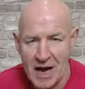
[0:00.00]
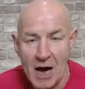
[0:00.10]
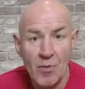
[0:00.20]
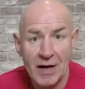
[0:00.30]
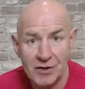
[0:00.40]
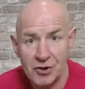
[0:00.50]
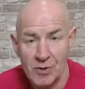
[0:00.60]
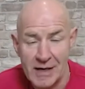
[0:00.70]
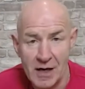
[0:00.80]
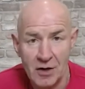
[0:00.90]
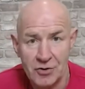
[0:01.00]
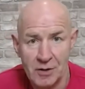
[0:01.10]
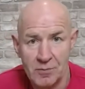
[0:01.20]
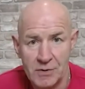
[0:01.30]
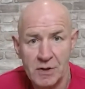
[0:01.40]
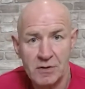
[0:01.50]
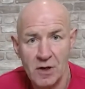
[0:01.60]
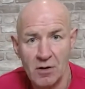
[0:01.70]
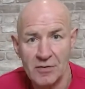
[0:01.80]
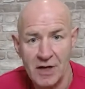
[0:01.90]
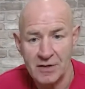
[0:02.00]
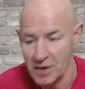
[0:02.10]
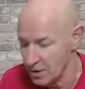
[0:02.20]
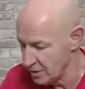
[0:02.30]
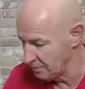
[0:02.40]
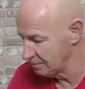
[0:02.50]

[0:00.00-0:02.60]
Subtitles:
how we actually do it in our gyms. So let's get started.